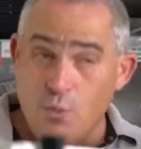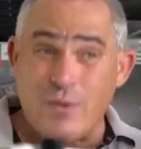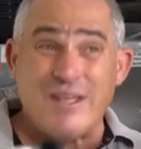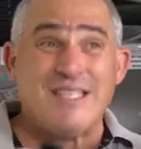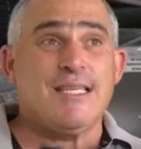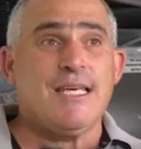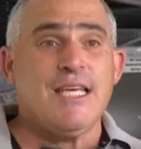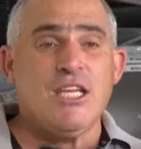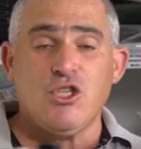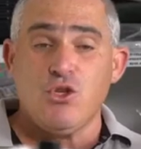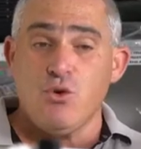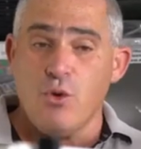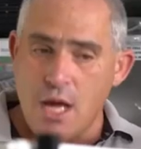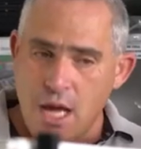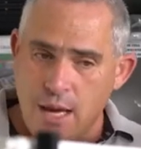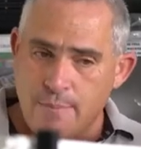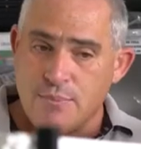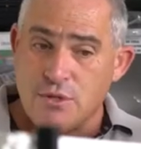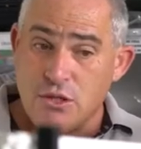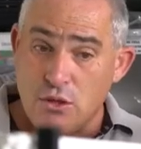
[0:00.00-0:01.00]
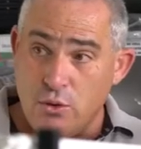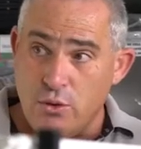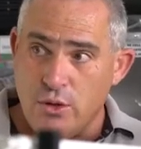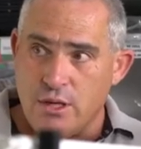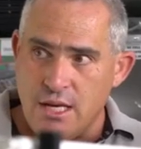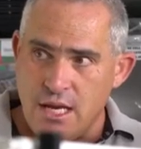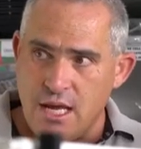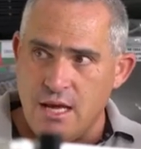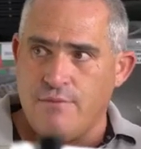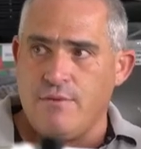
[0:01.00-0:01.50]
We teach you
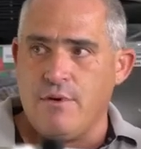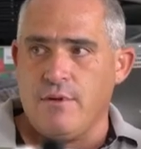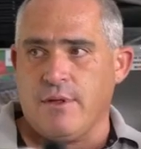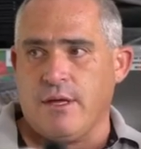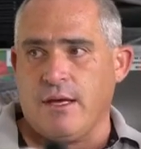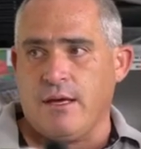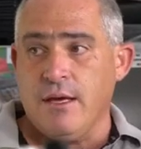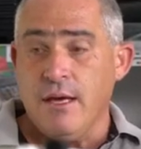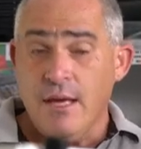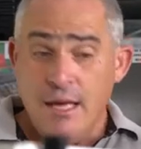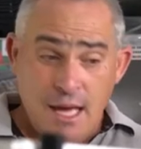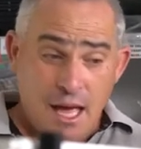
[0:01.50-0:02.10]
absolutely everything.